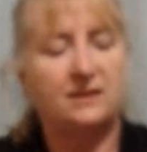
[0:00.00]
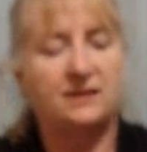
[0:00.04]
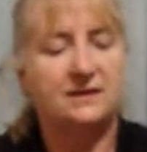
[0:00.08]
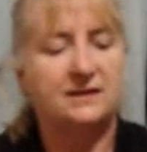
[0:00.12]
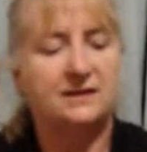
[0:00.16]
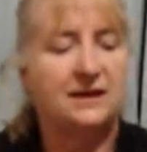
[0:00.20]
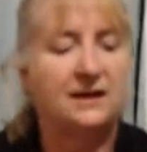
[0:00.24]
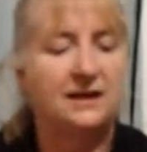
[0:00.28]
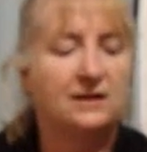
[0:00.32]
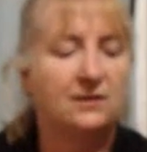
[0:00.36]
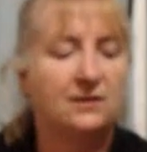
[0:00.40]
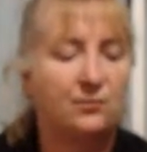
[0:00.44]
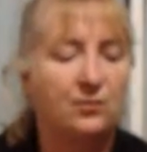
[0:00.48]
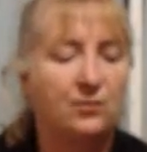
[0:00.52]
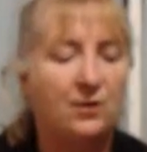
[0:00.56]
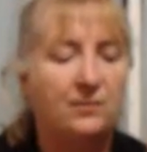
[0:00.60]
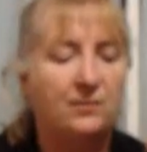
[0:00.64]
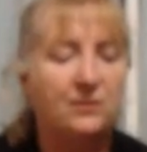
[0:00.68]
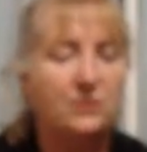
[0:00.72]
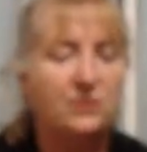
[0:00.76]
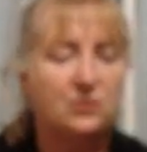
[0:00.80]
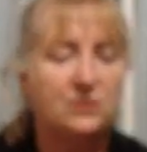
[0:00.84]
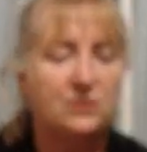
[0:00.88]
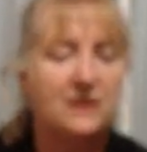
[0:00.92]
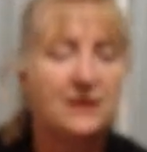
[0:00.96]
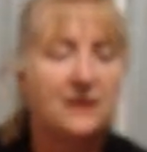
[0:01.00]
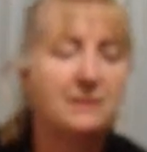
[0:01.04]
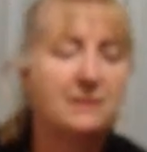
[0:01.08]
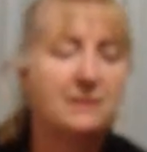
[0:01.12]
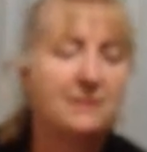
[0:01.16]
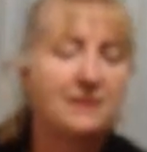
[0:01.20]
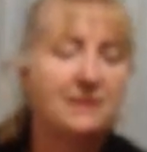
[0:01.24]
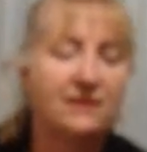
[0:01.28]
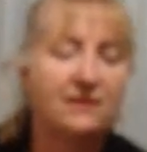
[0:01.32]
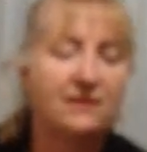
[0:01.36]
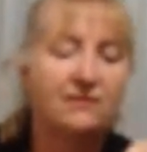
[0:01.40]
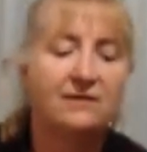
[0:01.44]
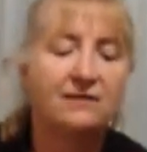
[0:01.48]
I'd say it probably will take me
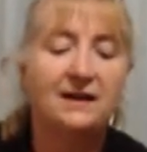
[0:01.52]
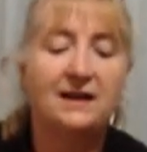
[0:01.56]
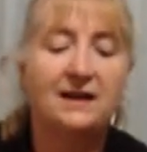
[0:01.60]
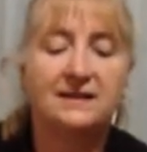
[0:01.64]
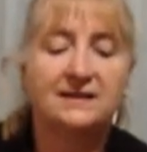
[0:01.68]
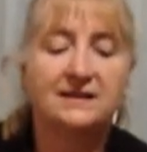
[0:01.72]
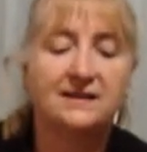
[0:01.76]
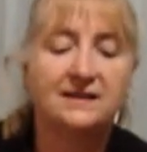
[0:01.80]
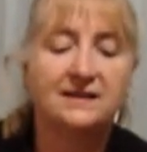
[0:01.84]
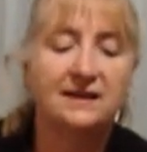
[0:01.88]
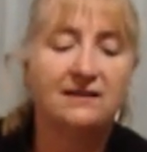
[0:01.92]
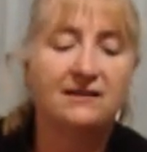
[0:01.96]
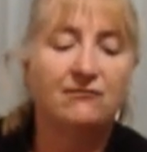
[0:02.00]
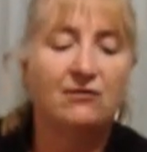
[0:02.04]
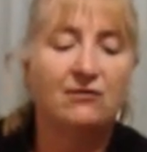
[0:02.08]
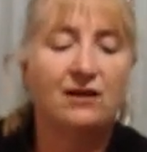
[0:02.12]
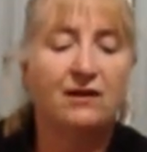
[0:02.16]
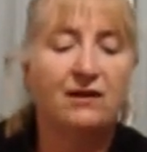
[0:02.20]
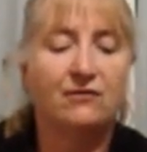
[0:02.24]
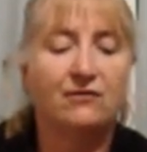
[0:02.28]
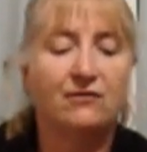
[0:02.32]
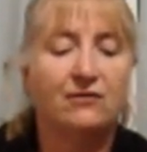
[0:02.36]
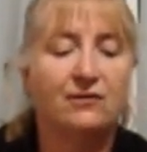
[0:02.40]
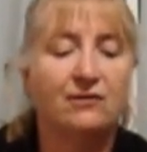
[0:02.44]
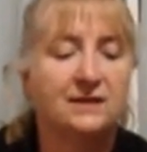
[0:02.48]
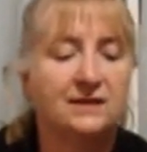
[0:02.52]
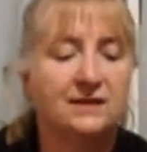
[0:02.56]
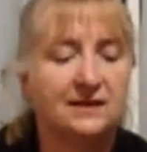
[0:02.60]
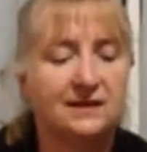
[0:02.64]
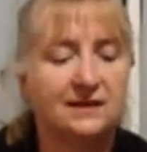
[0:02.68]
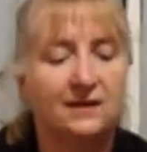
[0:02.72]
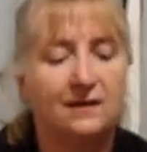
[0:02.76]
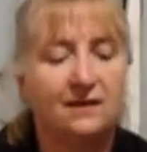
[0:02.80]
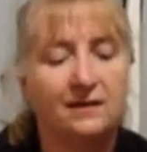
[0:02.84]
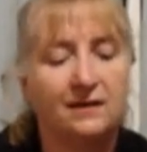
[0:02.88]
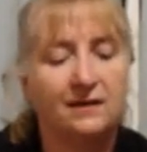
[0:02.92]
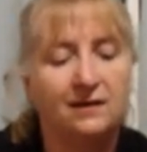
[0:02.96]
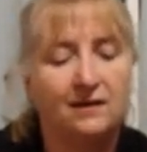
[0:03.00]
about three hours to get right through this.
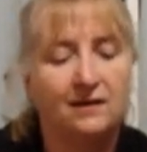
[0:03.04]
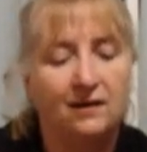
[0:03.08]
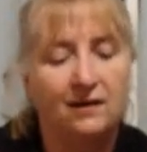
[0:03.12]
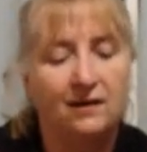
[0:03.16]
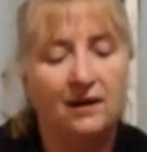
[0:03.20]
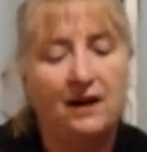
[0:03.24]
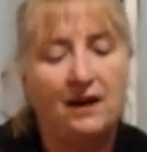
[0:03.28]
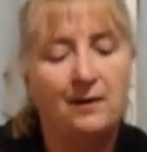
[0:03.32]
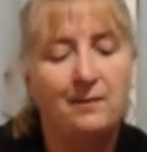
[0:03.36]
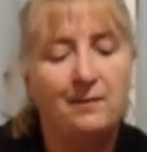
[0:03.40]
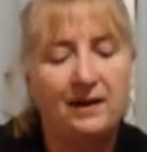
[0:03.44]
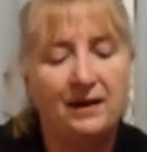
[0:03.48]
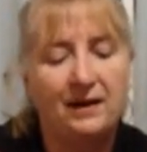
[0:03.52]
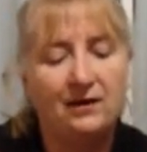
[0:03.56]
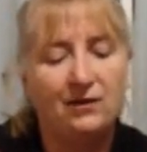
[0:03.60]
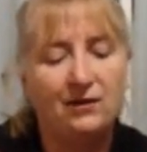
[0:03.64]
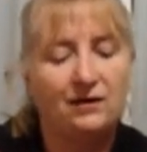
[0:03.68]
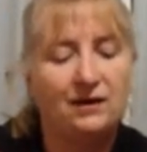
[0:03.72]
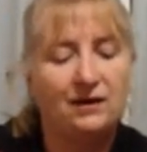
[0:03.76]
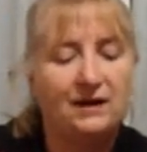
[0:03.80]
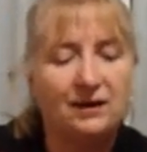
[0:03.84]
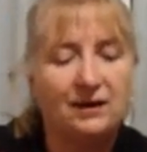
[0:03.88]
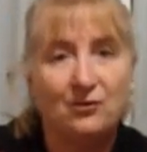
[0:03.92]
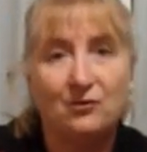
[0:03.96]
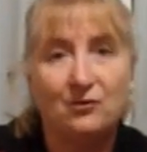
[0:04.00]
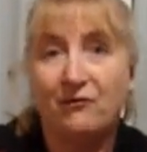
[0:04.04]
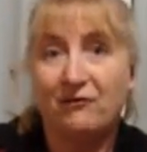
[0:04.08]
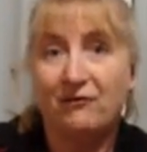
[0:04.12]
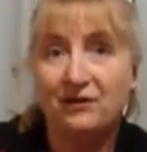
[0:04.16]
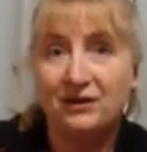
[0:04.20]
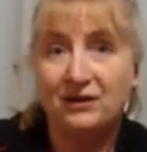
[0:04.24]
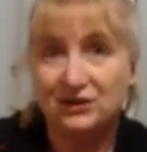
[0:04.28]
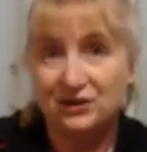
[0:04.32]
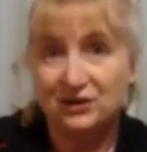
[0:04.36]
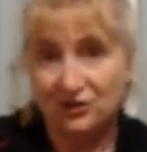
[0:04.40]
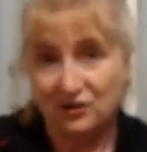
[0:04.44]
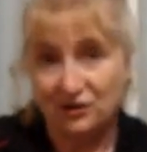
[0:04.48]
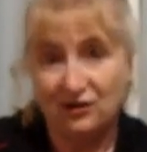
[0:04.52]
So I may not get it all
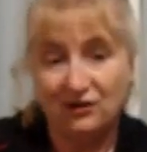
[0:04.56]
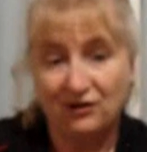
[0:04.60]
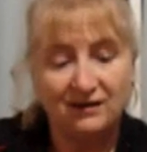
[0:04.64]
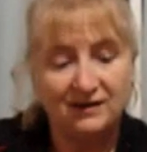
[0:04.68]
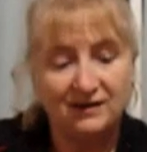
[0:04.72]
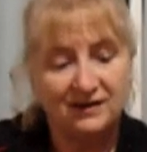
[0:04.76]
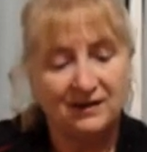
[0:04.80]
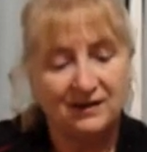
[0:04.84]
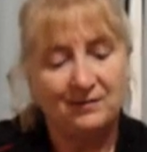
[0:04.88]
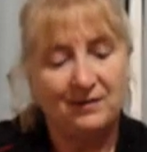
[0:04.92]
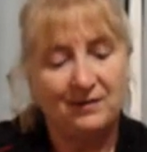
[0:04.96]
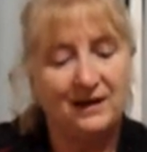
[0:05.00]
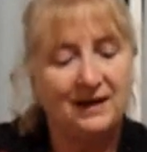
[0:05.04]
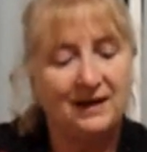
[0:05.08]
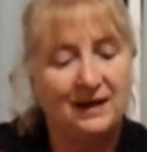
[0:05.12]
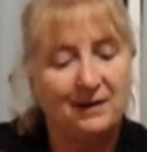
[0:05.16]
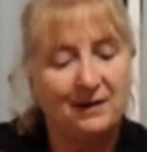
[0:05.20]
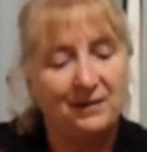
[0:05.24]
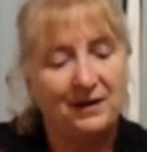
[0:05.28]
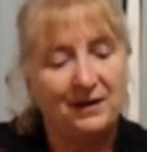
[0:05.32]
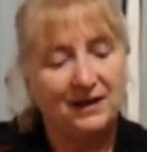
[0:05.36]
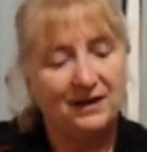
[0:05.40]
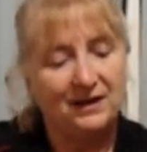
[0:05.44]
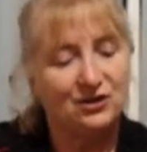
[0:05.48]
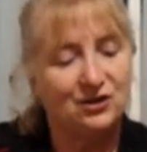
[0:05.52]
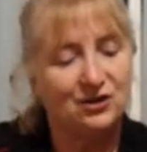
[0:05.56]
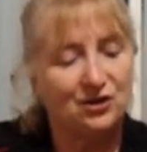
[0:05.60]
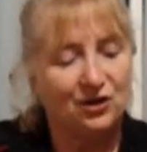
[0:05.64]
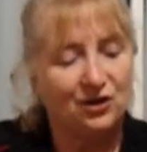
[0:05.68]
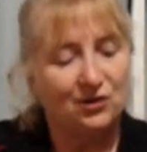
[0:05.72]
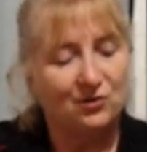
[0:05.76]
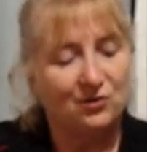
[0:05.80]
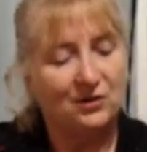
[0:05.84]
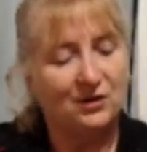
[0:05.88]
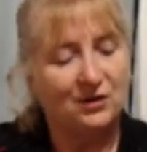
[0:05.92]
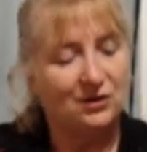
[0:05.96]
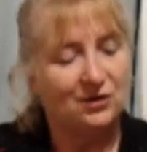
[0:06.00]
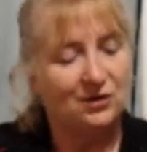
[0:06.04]
finished tonight. I may come back and show
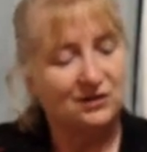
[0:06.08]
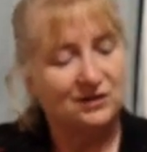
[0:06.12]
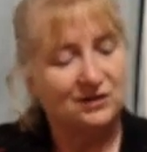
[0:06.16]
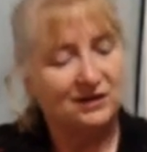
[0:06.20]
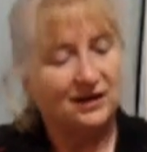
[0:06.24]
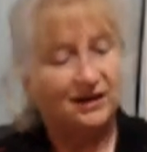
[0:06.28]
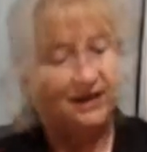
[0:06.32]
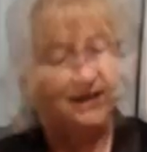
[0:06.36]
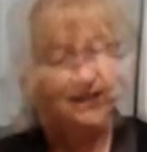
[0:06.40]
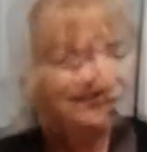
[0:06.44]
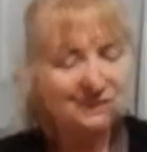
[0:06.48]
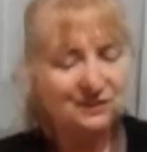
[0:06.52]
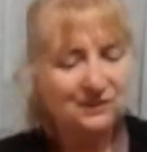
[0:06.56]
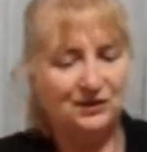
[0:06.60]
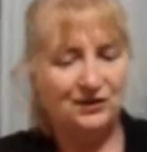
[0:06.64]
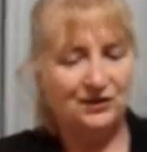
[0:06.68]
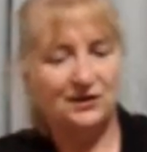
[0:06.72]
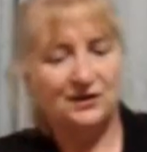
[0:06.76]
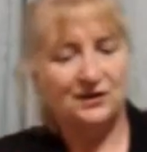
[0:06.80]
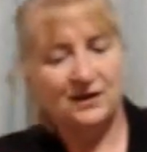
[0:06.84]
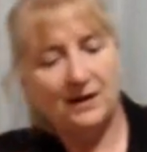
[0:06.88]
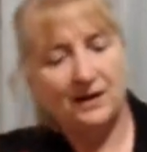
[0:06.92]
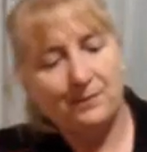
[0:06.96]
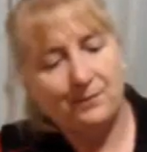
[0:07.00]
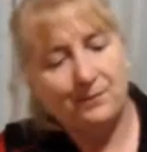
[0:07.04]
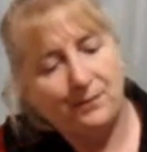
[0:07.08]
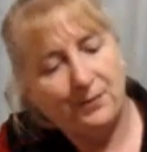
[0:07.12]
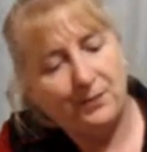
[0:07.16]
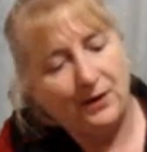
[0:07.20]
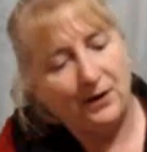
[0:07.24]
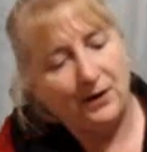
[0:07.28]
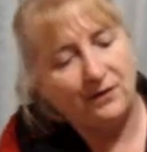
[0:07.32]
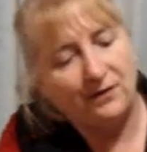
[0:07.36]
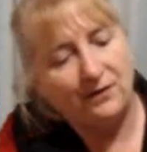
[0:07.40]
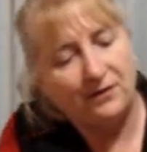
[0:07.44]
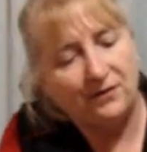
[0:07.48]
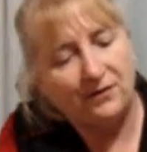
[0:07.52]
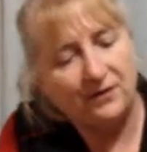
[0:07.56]
you what it looks I'm like. finished
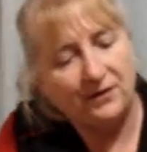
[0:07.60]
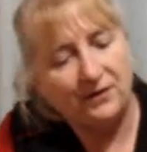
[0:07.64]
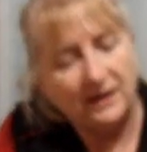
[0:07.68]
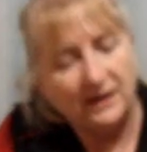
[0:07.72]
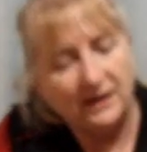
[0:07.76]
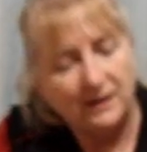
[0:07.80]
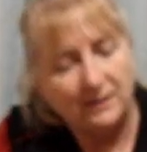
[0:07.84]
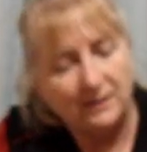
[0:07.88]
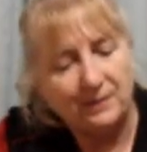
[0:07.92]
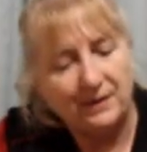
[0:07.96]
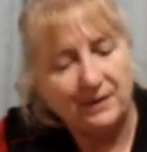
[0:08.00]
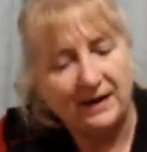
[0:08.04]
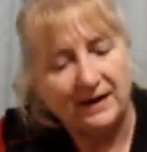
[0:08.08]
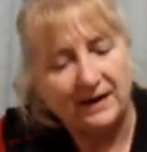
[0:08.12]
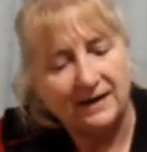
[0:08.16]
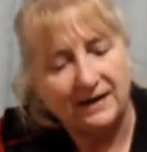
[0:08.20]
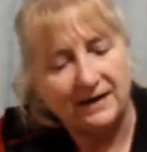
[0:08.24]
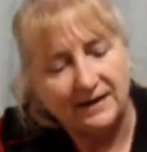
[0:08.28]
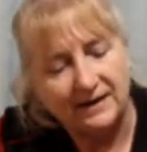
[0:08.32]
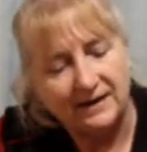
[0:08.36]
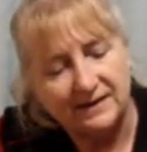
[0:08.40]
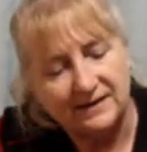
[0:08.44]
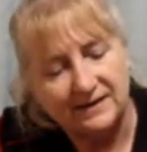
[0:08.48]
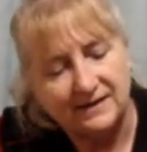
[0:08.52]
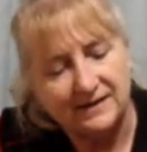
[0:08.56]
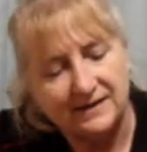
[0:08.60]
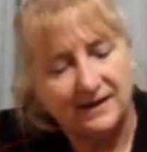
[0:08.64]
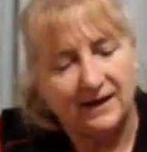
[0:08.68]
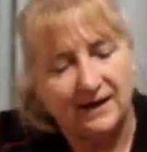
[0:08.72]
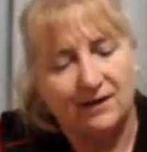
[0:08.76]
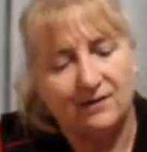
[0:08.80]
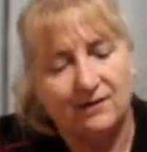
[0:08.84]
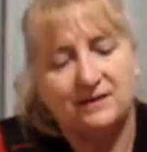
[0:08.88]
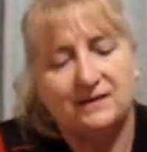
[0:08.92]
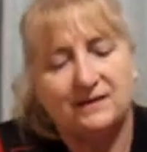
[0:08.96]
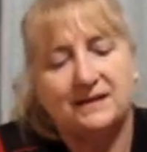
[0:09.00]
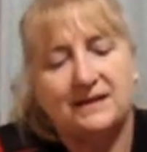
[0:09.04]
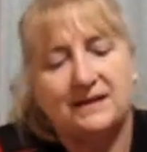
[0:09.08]
both the back legs
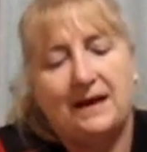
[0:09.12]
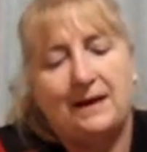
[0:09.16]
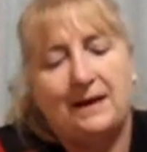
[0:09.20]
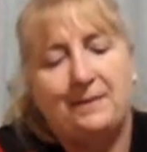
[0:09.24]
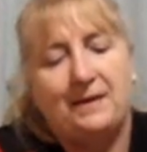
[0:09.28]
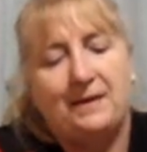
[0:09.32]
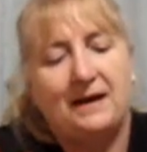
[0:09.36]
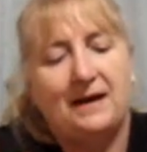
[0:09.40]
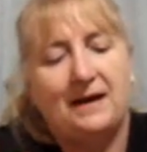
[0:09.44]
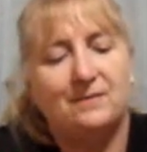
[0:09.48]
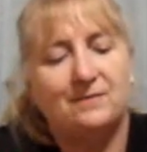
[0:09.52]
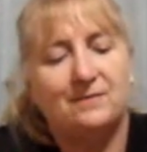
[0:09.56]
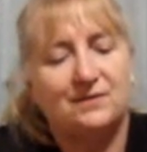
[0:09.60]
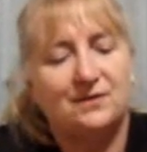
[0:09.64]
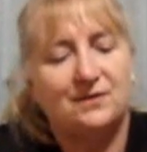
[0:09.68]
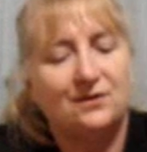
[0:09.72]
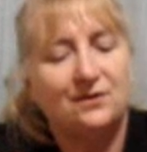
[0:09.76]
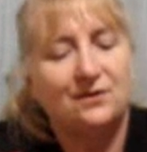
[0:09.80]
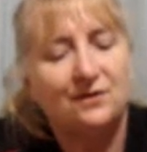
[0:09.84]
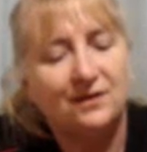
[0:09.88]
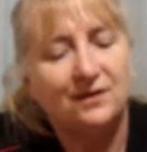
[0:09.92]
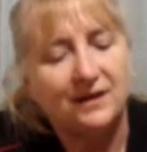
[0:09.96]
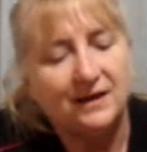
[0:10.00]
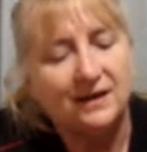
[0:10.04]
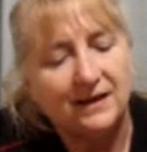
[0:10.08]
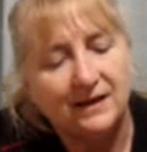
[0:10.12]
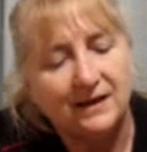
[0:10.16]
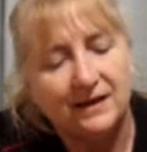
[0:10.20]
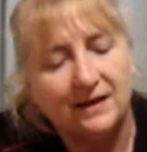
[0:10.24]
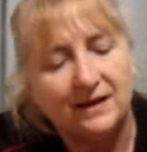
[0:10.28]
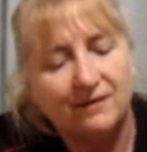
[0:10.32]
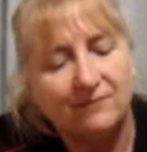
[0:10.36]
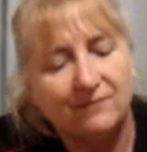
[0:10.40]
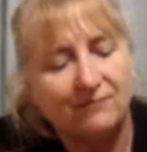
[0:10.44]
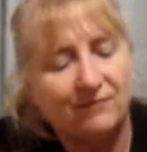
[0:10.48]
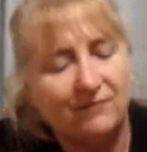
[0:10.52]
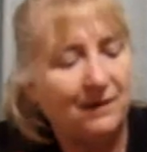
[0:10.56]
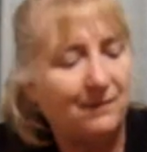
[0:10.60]
now, just coming up to the
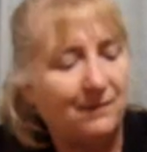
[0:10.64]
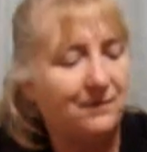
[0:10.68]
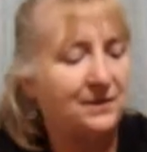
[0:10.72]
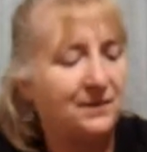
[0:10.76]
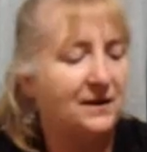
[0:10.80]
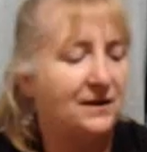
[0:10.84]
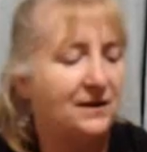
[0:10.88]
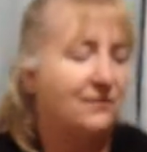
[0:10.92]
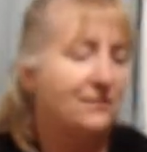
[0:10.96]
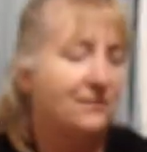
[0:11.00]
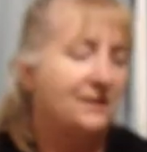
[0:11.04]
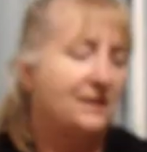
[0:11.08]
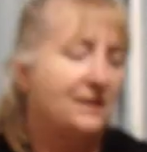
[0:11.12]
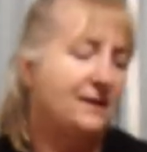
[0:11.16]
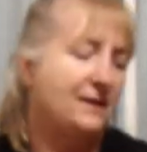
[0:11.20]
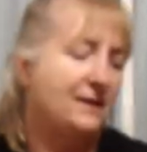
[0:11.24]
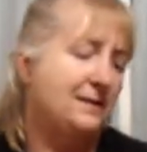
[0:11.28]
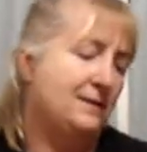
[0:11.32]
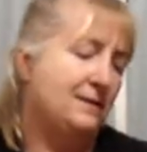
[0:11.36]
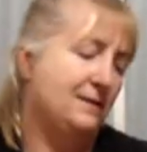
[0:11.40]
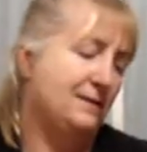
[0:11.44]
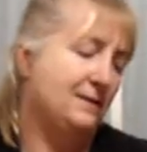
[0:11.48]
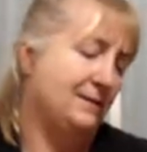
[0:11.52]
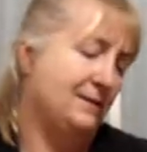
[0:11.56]
rump area.